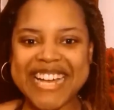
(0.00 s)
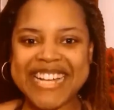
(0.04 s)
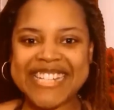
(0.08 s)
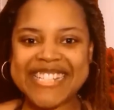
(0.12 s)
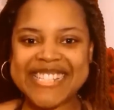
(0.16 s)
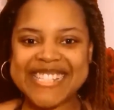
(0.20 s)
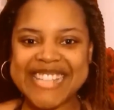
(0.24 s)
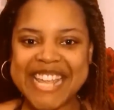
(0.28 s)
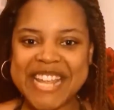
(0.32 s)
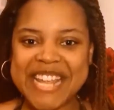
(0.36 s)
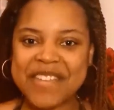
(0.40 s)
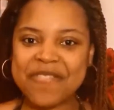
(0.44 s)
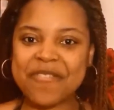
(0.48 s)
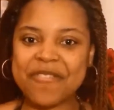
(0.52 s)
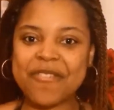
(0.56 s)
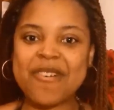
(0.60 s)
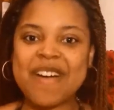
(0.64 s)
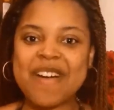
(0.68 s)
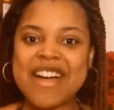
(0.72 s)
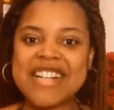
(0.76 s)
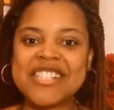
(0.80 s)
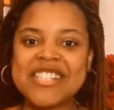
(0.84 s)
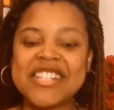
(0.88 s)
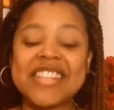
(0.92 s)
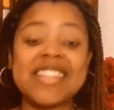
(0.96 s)
guys, thank you for
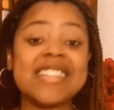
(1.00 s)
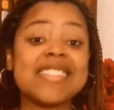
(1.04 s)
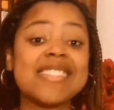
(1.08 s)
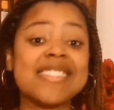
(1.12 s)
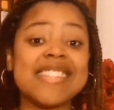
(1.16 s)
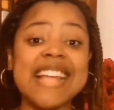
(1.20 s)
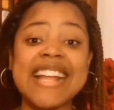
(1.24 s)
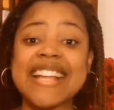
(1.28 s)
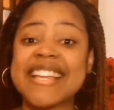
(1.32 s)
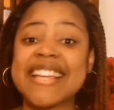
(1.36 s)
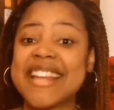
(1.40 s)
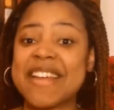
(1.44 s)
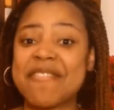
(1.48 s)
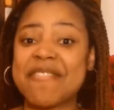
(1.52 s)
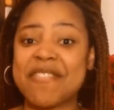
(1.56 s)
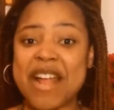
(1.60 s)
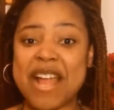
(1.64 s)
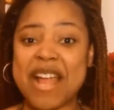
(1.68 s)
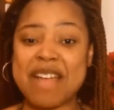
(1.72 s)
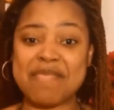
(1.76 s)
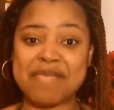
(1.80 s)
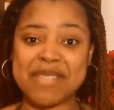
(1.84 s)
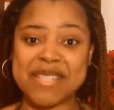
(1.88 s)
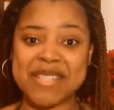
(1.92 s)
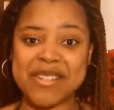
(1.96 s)
watching the second ever
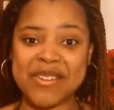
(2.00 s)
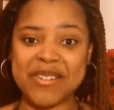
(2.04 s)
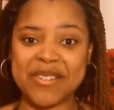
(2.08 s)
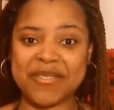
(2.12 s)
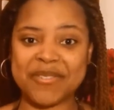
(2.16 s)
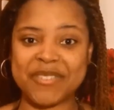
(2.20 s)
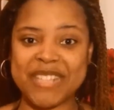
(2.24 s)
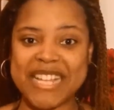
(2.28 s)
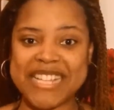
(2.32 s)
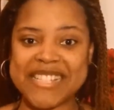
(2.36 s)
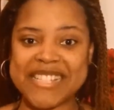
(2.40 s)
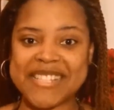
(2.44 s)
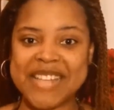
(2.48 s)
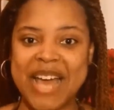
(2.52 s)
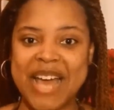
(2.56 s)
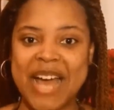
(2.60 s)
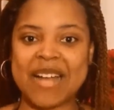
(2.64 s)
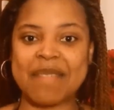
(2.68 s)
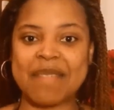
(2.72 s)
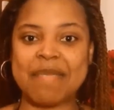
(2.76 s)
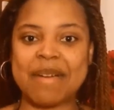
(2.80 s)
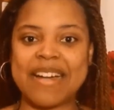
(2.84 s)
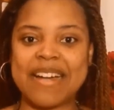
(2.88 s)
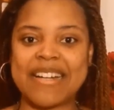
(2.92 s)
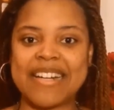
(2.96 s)
episode of Let's
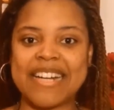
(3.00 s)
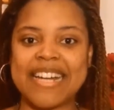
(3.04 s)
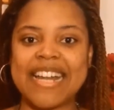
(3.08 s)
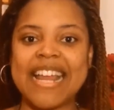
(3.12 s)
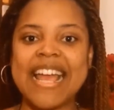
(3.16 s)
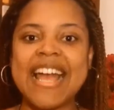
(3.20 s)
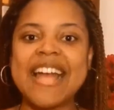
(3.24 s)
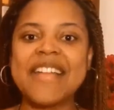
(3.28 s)
Talk About It.